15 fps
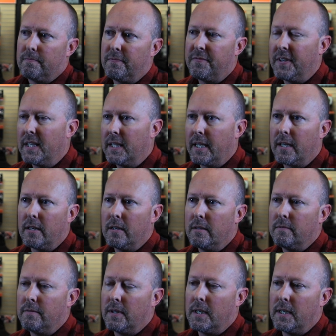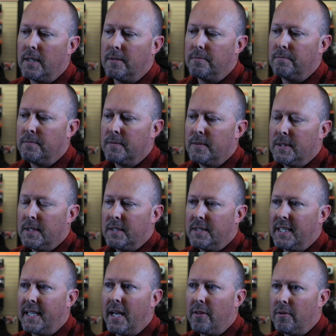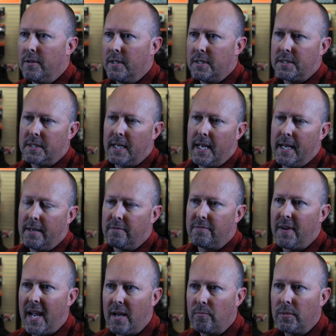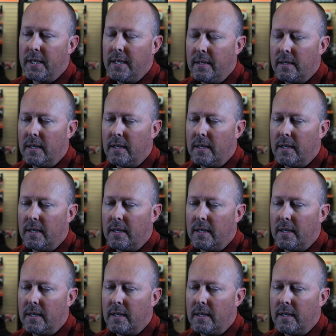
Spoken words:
feeling of togetherness and family